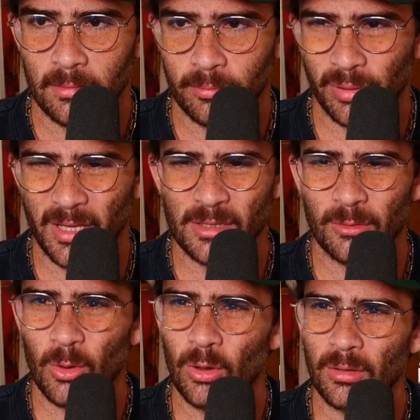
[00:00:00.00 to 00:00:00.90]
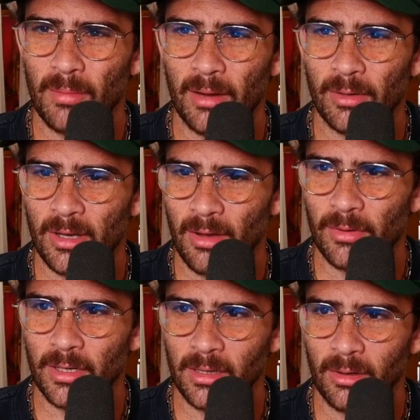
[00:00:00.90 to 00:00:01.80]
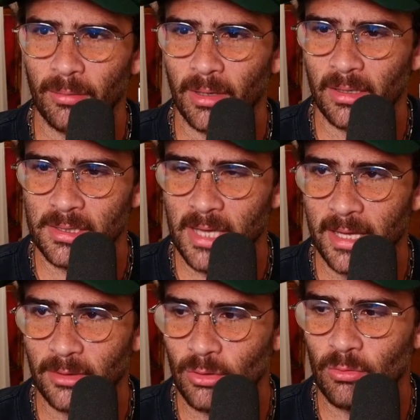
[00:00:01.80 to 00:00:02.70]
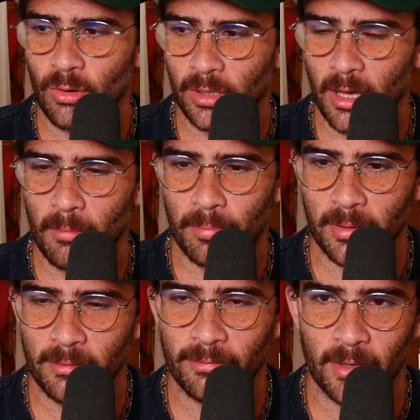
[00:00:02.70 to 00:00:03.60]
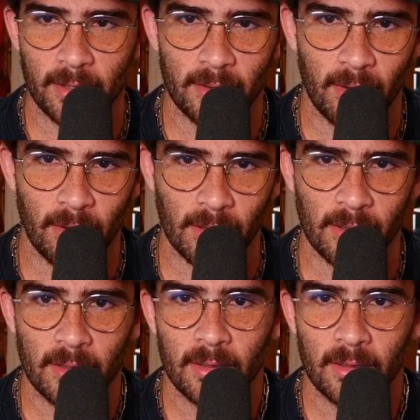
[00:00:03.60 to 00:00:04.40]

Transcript: plays a role in my recovery a little bit because I do work out pretty fucking hard.